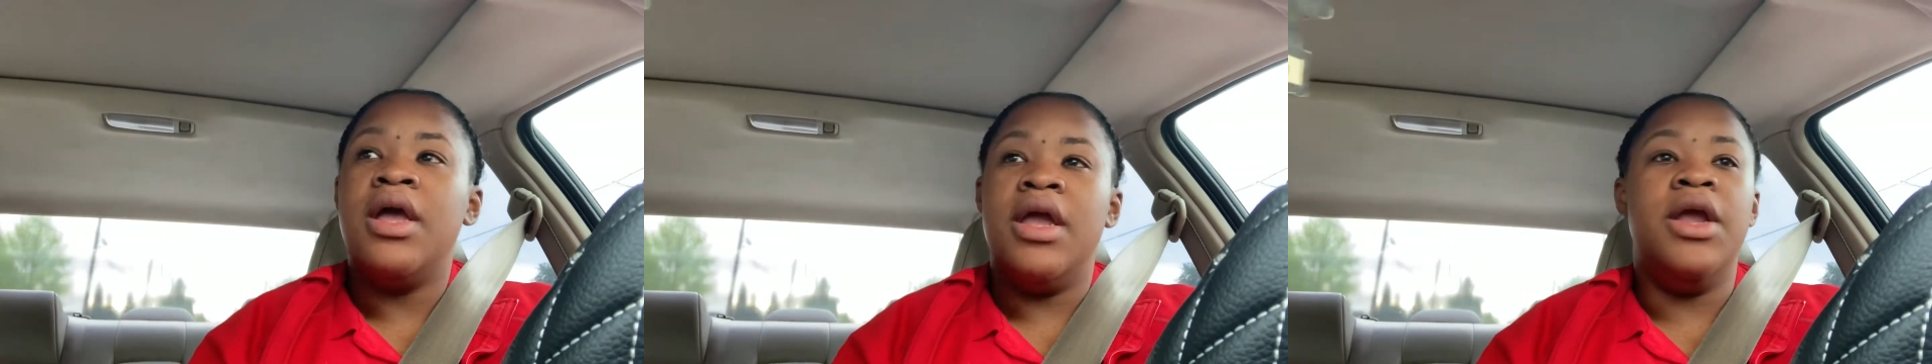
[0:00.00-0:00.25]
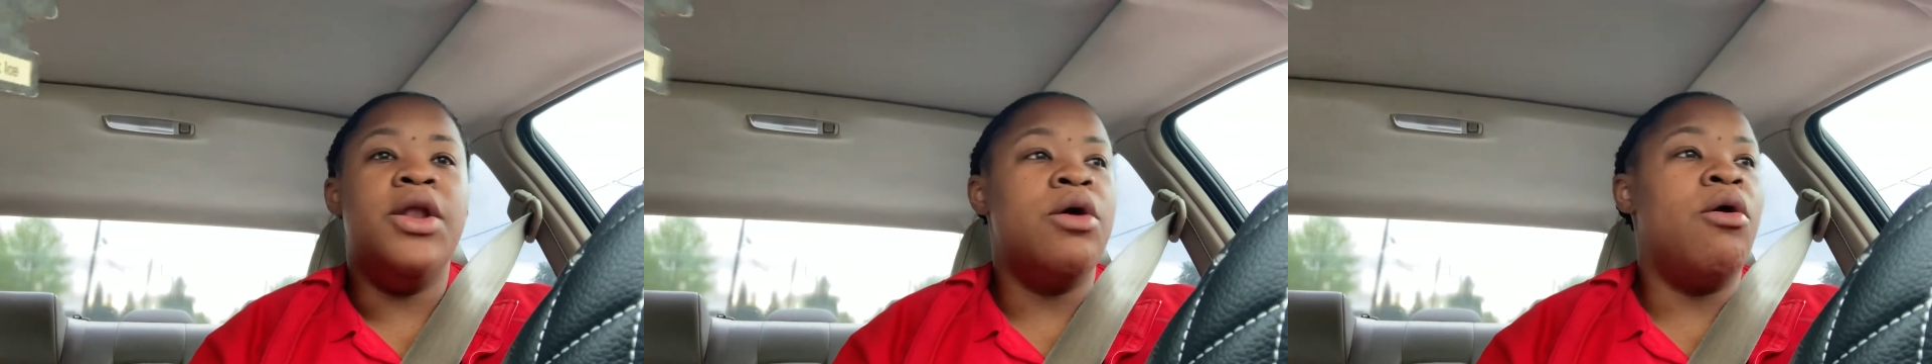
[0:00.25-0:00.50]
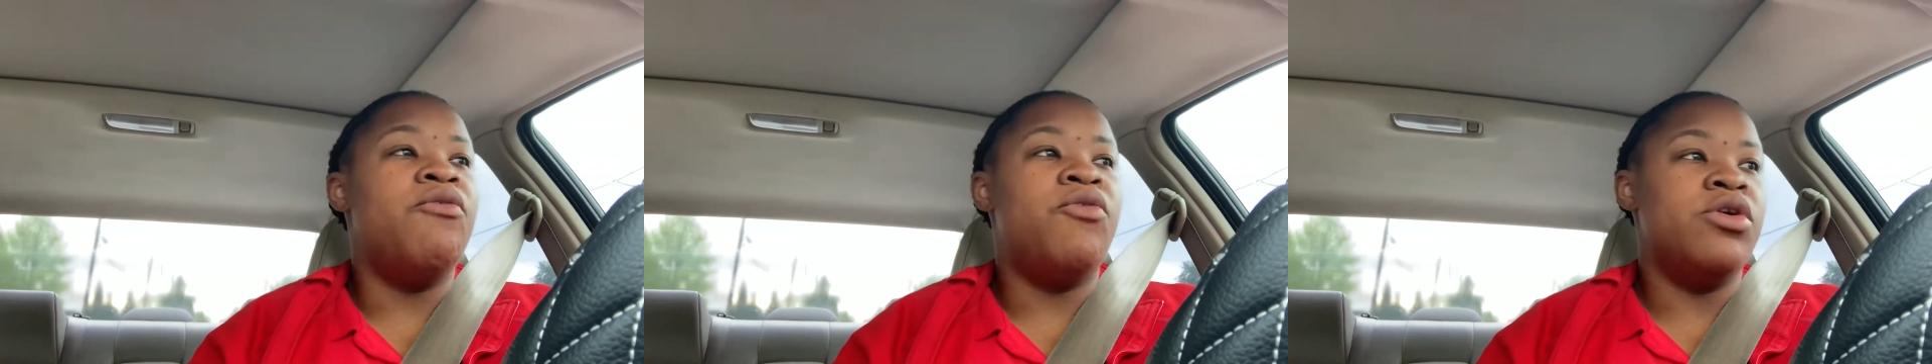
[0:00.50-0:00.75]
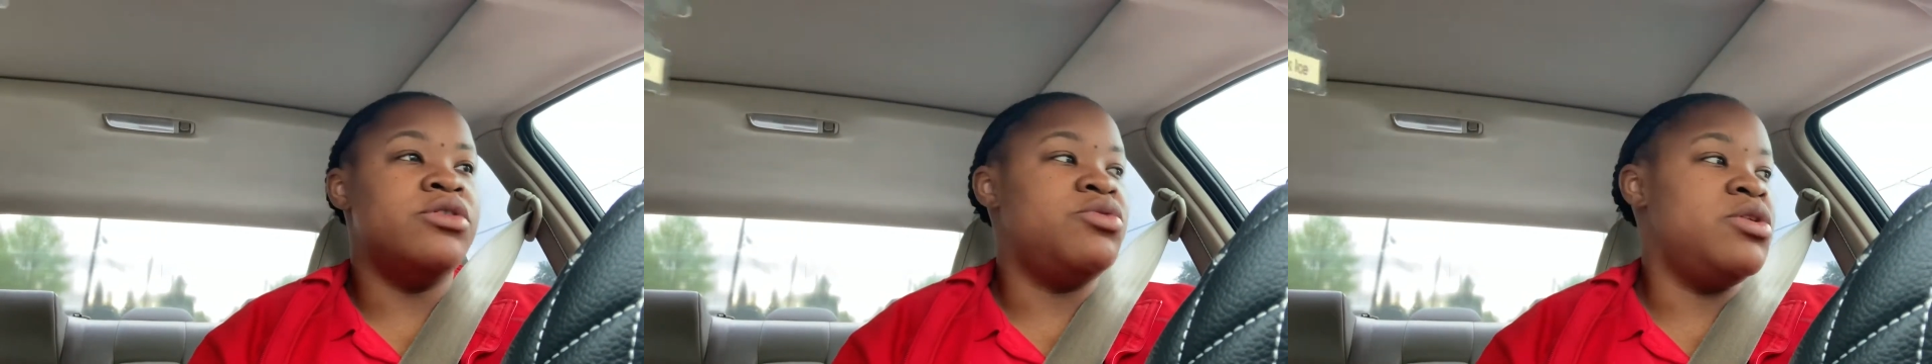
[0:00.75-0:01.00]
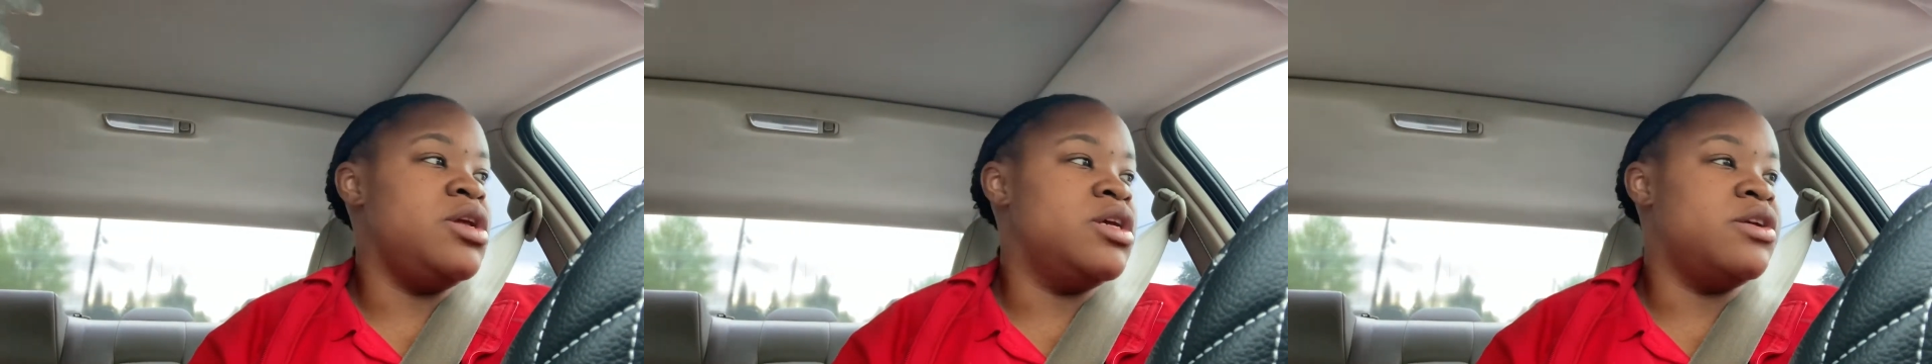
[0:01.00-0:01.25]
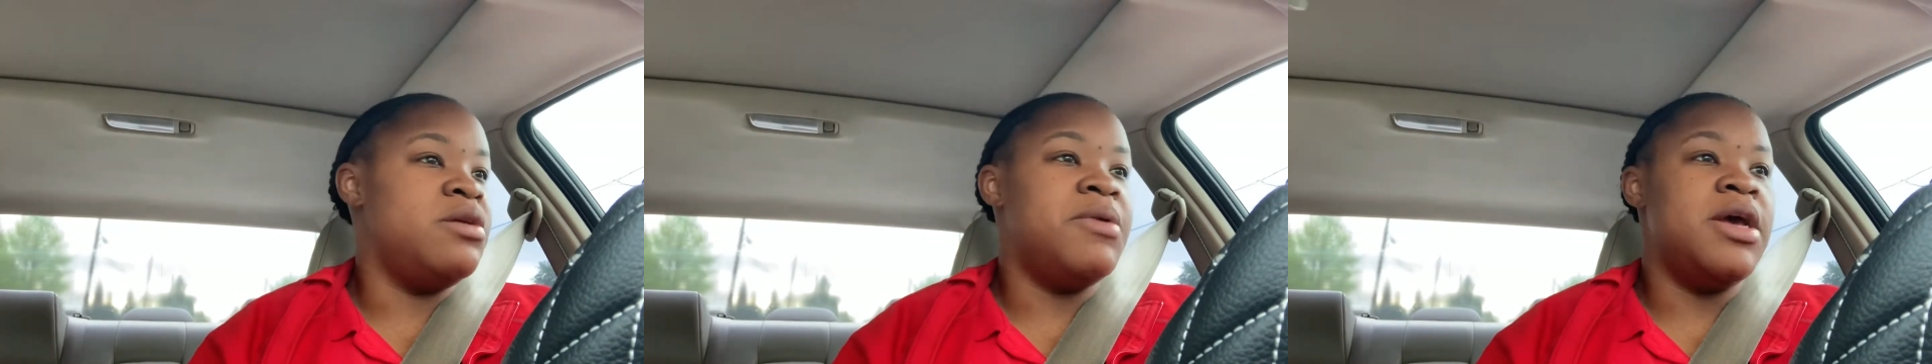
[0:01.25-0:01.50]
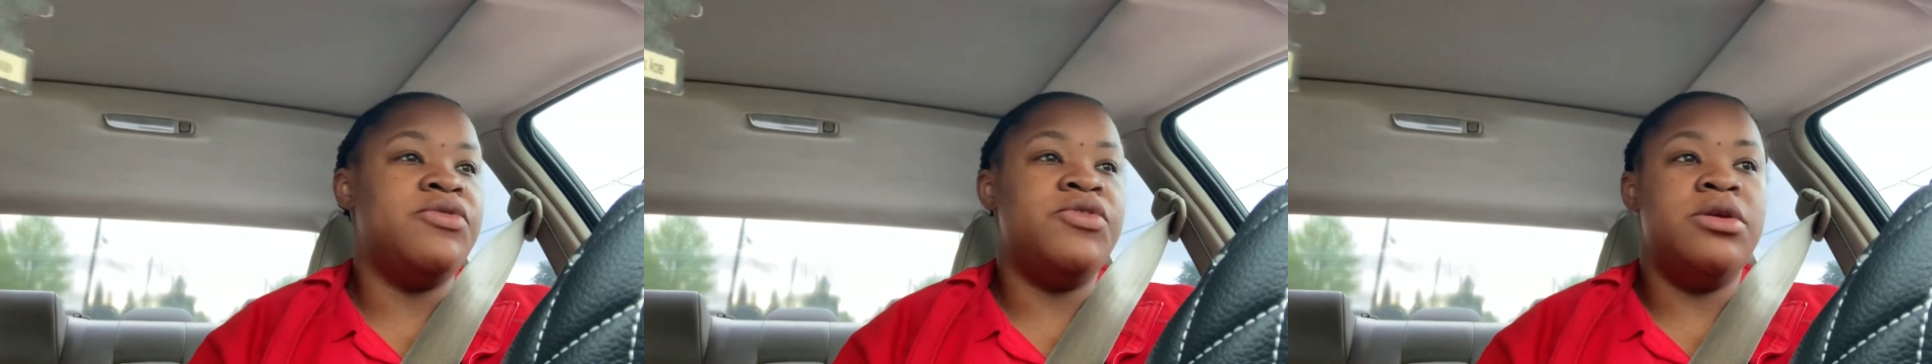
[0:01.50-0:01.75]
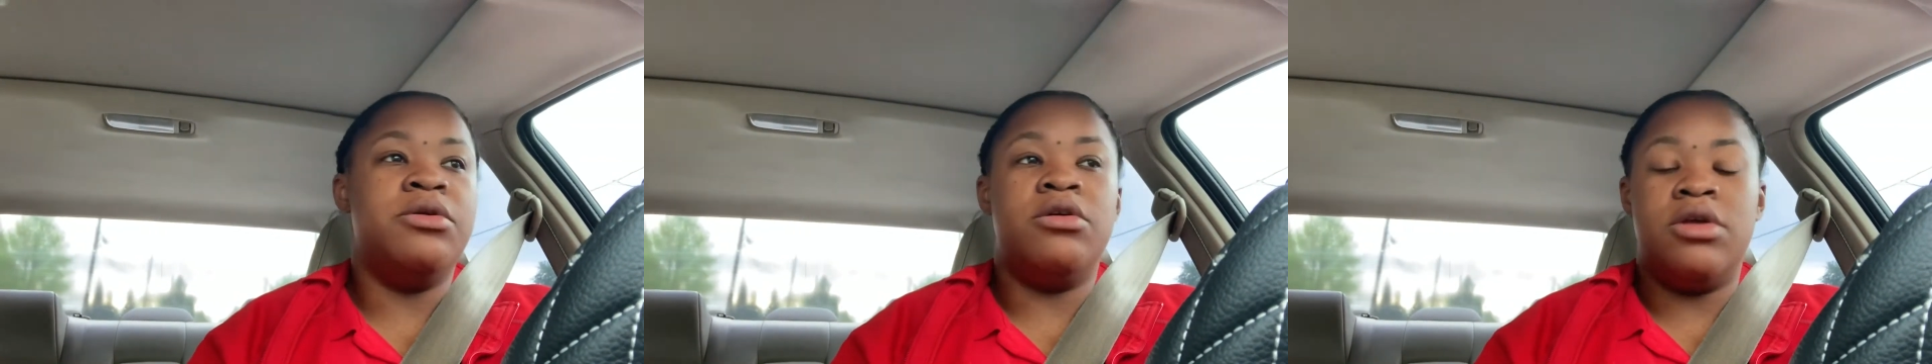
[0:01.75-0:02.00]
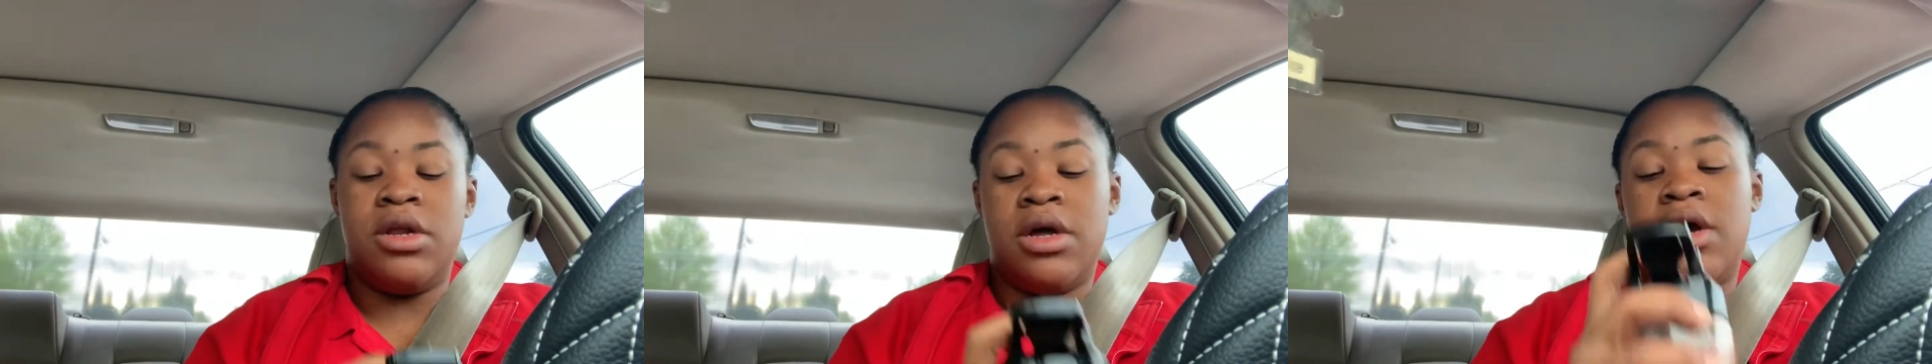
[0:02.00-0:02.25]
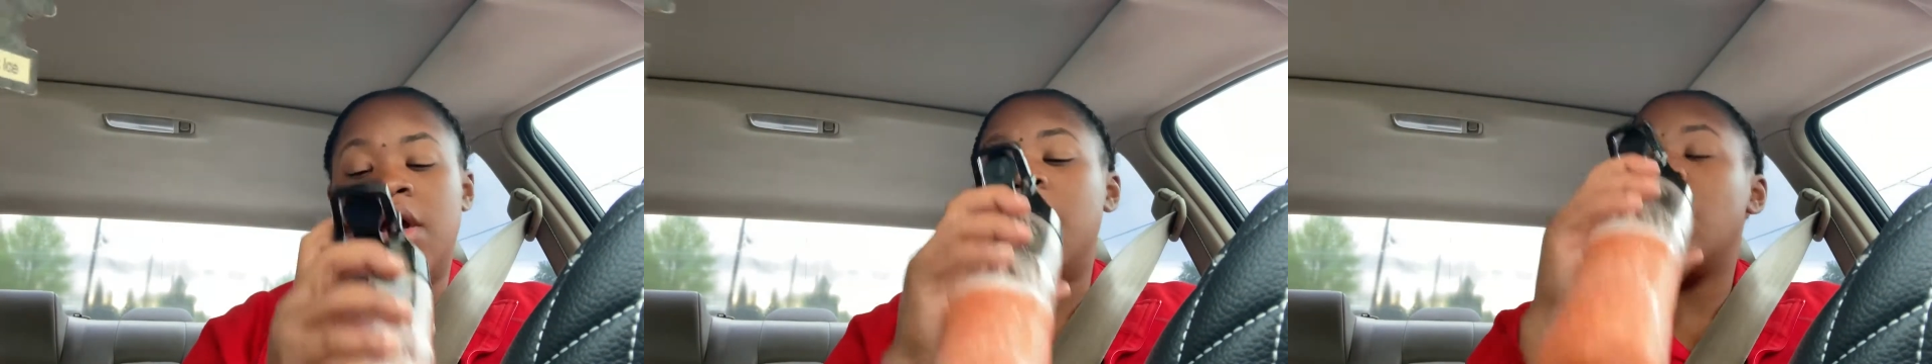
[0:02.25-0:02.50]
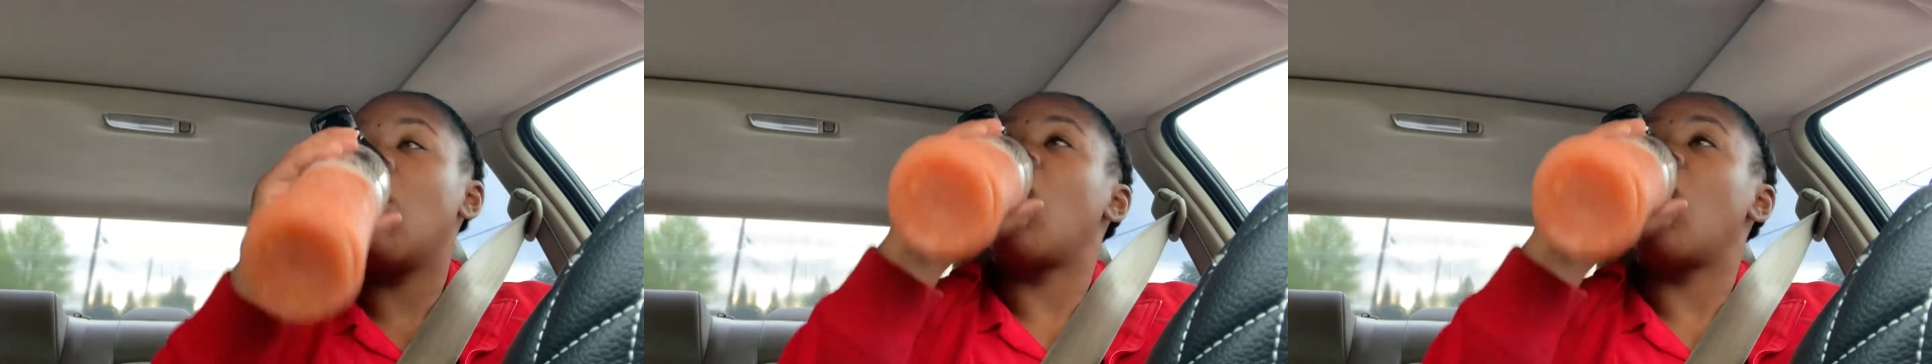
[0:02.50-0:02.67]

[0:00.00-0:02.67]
You know what 420 is? Everybody's finna go get high.